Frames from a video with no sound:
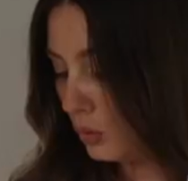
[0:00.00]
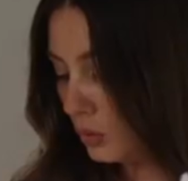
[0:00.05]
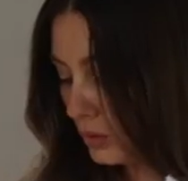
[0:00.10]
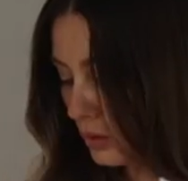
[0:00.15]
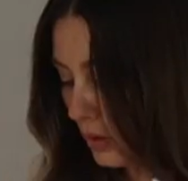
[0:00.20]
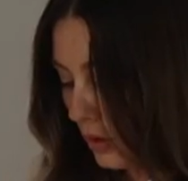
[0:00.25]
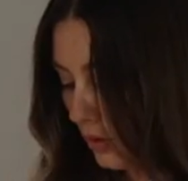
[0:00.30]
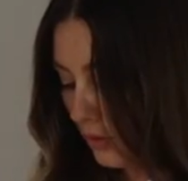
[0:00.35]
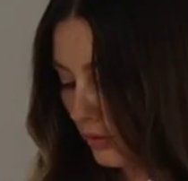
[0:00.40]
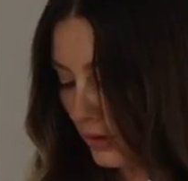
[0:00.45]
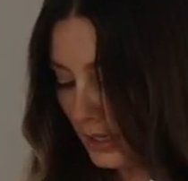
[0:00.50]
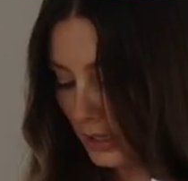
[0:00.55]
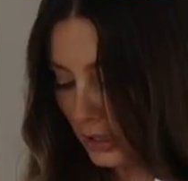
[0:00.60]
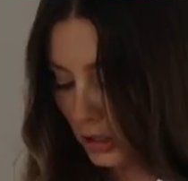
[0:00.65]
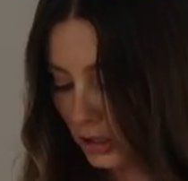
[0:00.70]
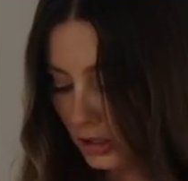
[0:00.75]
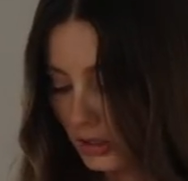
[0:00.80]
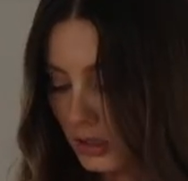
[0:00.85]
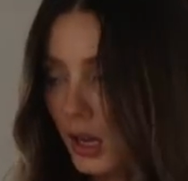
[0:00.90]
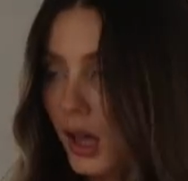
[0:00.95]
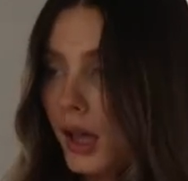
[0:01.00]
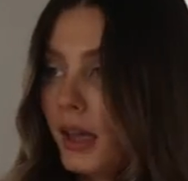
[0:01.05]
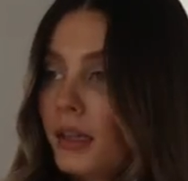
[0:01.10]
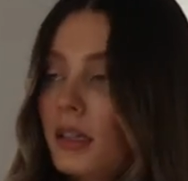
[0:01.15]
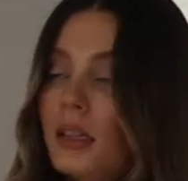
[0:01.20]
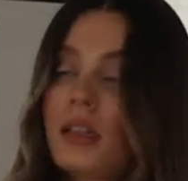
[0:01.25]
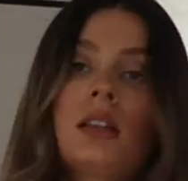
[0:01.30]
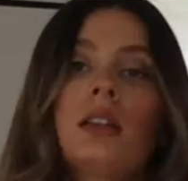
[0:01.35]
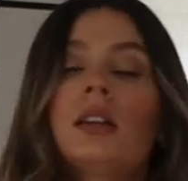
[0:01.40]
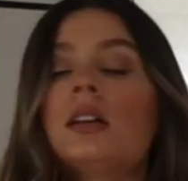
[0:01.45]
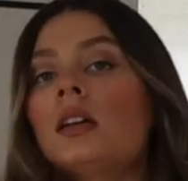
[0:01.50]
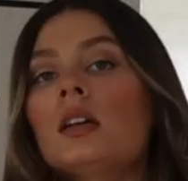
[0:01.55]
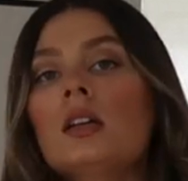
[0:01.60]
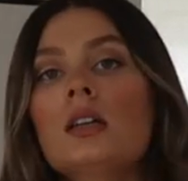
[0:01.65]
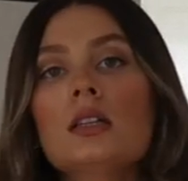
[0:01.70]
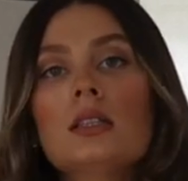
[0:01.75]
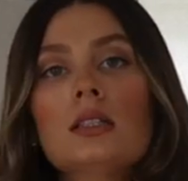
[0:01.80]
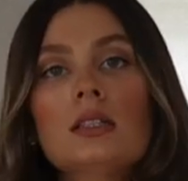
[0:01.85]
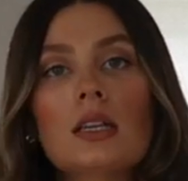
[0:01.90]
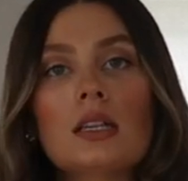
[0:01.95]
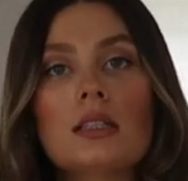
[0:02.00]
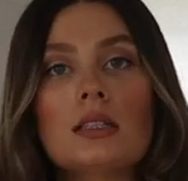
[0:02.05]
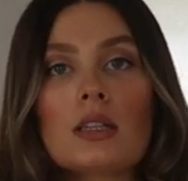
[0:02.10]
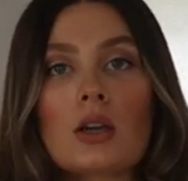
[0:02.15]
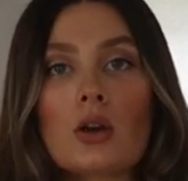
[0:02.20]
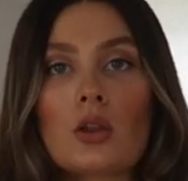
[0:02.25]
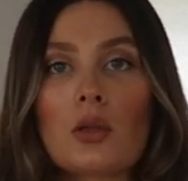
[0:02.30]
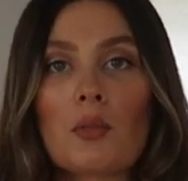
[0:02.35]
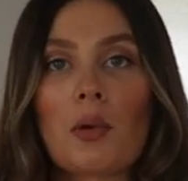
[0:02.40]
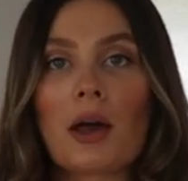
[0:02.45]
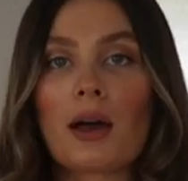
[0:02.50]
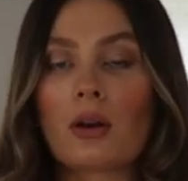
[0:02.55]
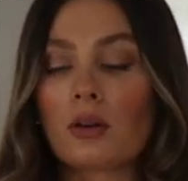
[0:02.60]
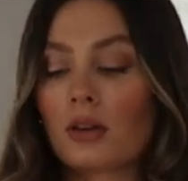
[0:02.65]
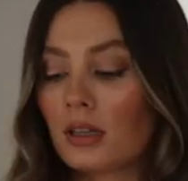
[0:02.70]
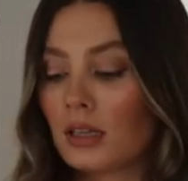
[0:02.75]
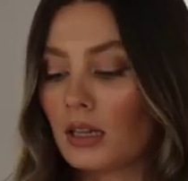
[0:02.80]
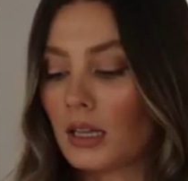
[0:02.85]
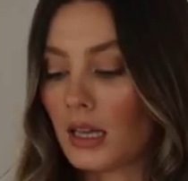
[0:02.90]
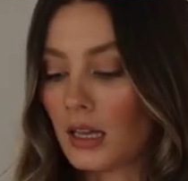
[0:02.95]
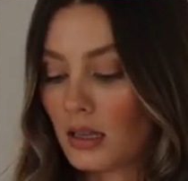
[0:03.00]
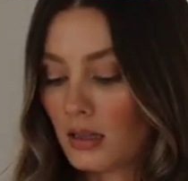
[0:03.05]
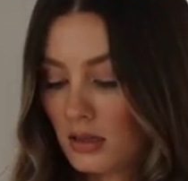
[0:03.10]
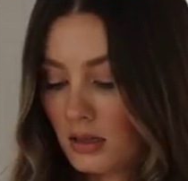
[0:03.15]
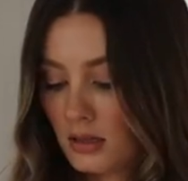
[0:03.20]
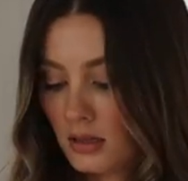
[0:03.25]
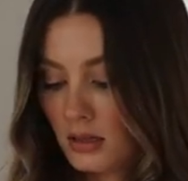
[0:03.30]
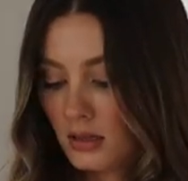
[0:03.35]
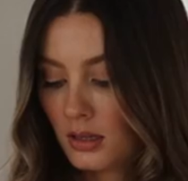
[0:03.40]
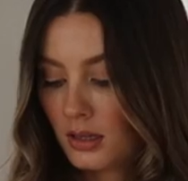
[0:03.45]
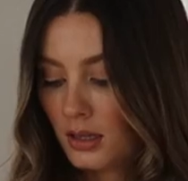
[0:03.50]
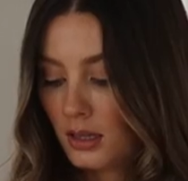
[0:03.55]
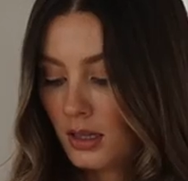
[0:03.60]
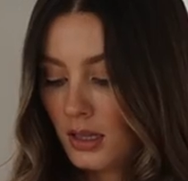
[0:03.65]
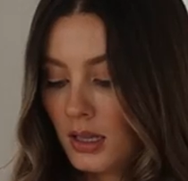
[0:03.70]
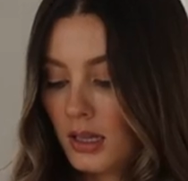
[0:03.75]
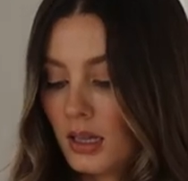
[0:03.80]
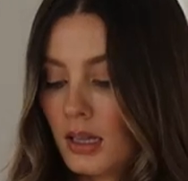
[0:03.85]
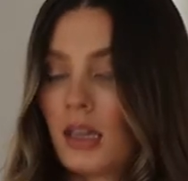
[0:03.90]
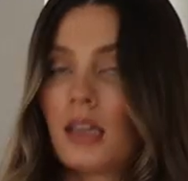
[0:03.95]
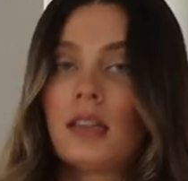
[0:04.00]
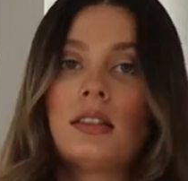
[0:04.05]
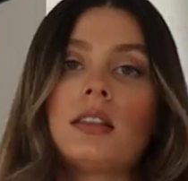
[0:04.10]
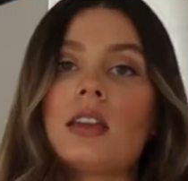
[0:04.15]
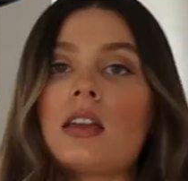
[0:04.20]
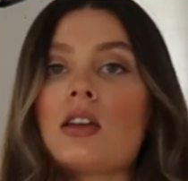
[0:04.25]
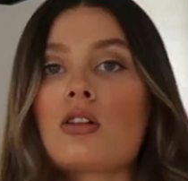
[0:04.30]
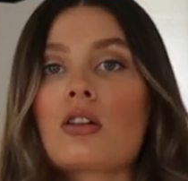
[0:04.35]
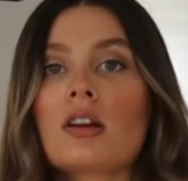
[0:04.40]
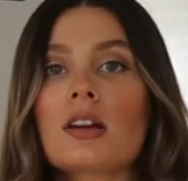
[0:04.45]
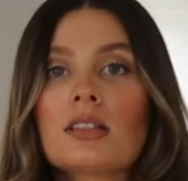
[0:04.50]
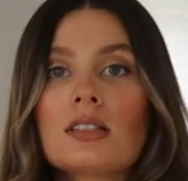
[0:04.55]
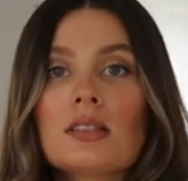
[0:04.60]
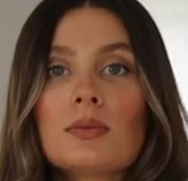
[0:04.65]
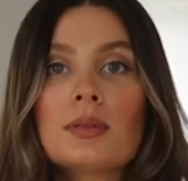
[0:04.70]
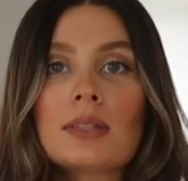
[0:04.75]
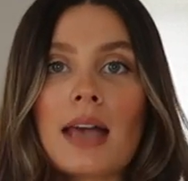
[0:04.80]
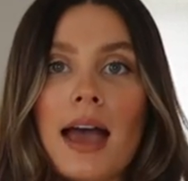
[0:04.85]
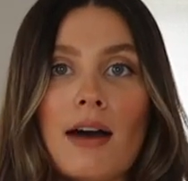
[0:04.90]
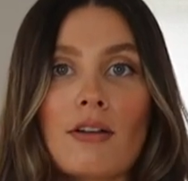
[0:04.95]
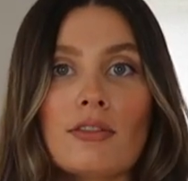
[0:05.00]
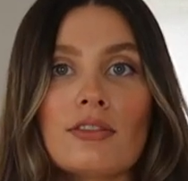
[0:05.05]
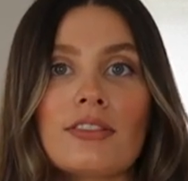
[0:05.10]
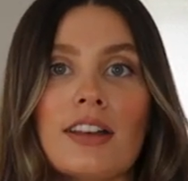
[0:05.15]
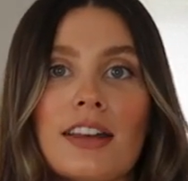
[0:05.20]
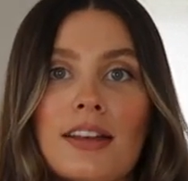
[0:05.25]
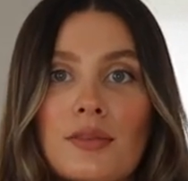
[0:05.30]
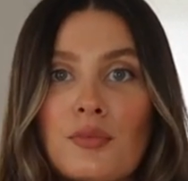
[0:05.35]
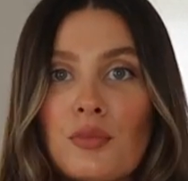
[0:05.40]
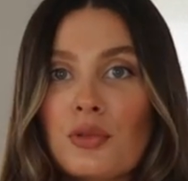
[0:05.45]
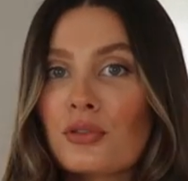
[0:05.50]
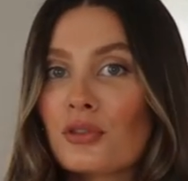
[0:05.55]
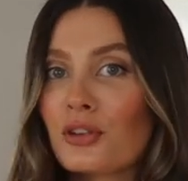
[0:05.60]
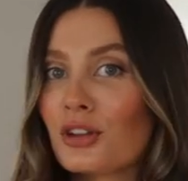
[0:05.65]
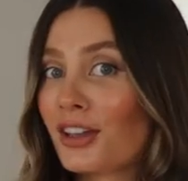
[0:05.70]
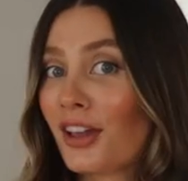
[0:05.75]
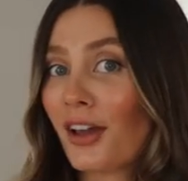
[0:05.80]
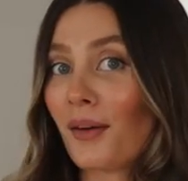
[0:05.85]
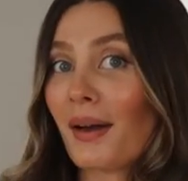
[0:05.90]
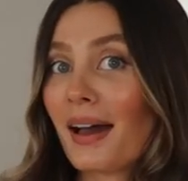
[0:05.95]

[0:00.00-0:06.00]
Also a really good, like, sitting on the balcony, eating crisps outfit before you go